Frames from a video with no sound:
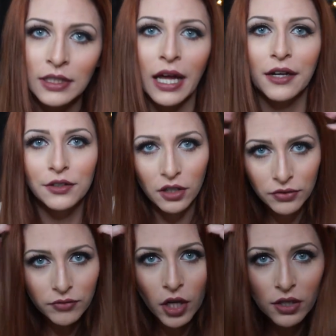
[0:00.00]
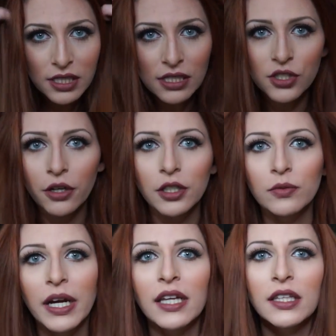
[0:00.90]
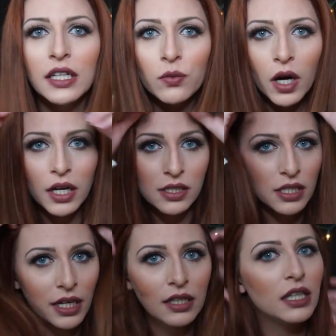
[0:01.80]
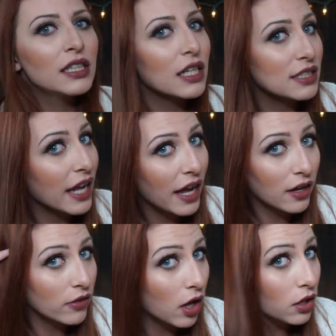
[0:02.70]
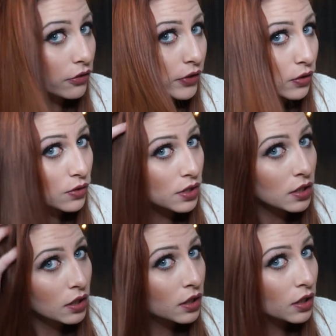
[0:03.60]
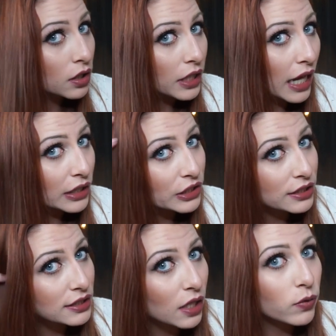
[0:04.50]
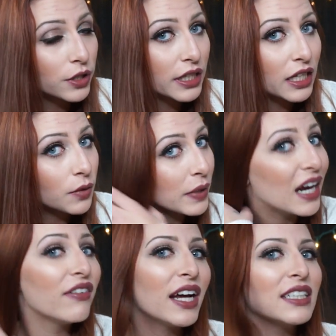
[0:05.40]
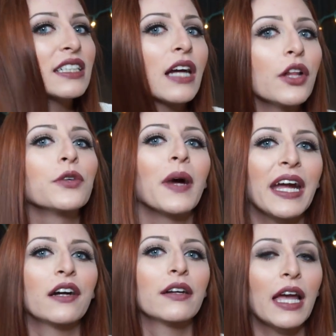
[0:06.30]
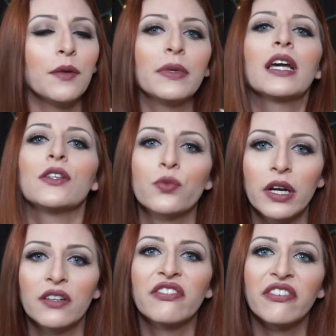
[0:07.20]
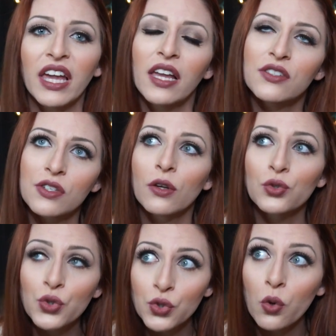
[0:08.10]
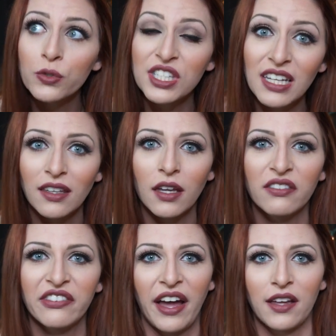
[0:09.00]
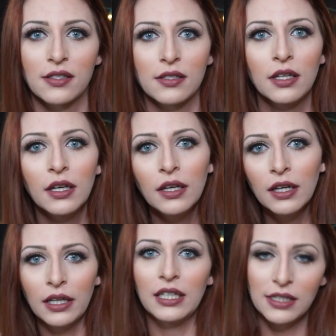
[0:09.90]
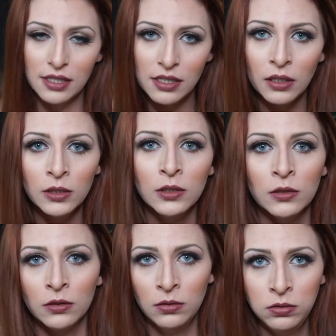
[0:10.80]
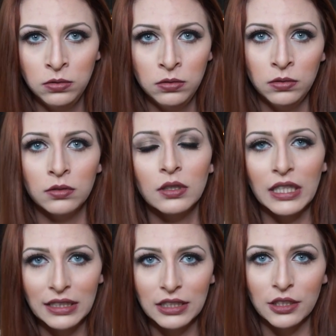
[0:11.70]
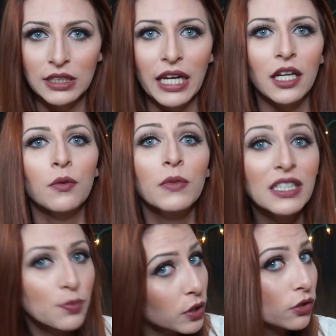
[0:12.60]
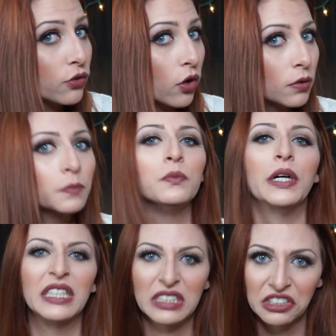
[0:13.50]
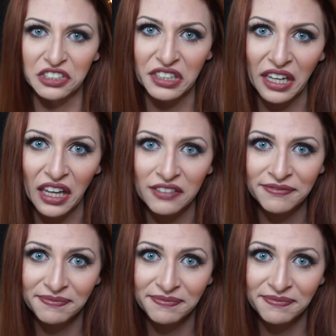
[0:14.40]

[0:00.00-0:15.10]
I don't know if you've noticed it's darker red than it was, and it doesn't have all of those colors that were in it, but I've had to color my hair again because red fades so stinking fast. It's irritating. It's beautiful, but it's irritating.